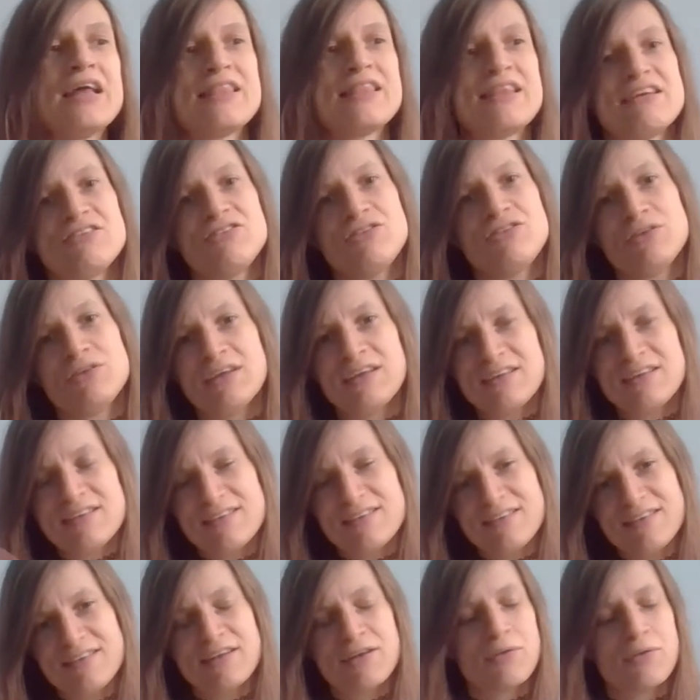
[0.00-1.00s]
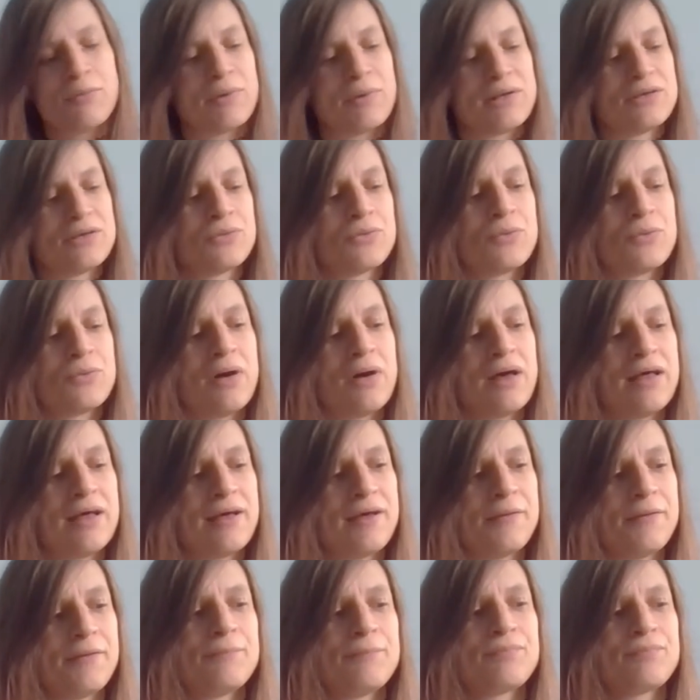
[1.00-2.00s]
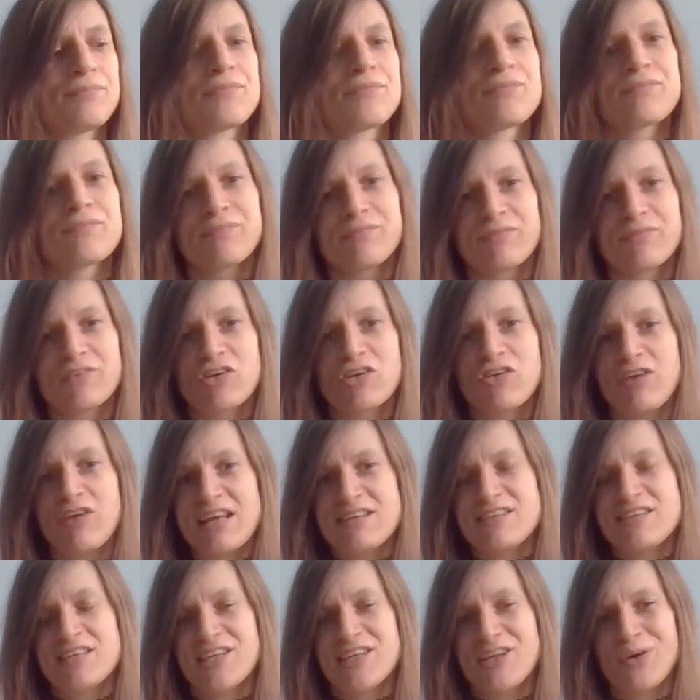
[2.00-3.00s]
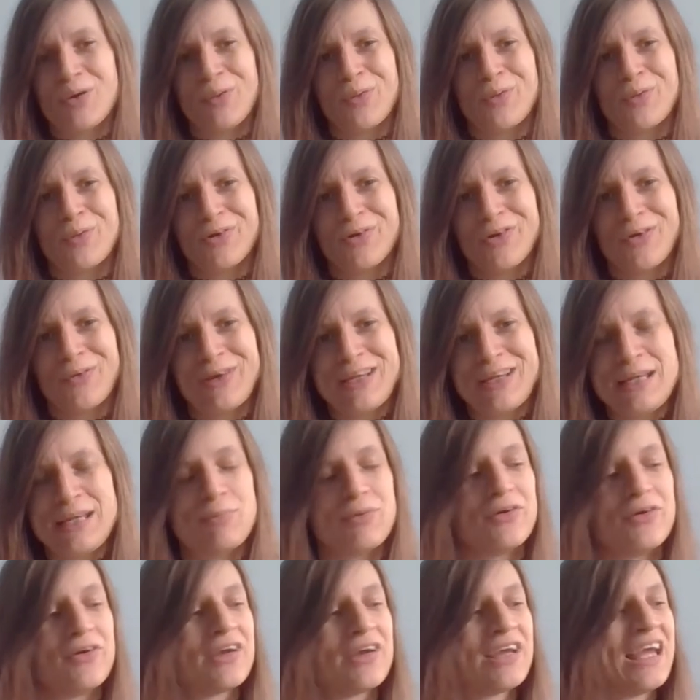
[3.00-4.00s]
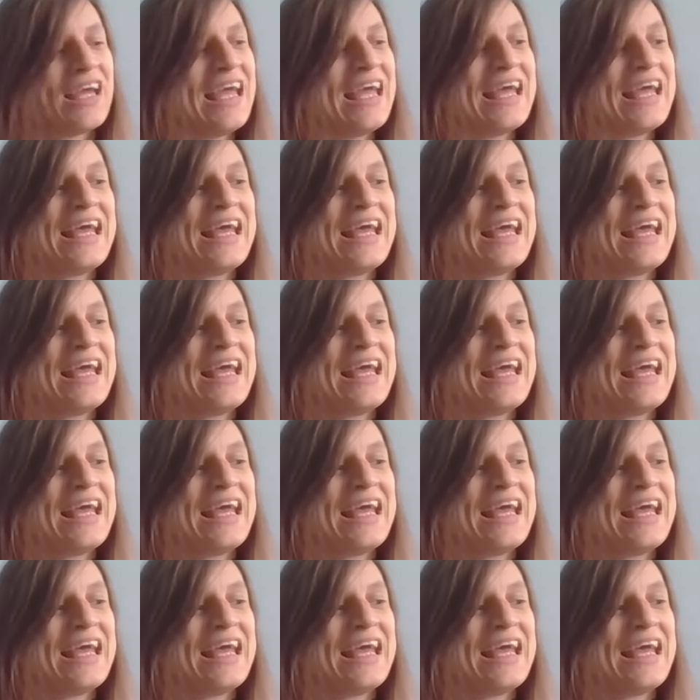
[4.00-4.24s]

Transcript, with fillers: things you can consider when you're um, creating your your ebook,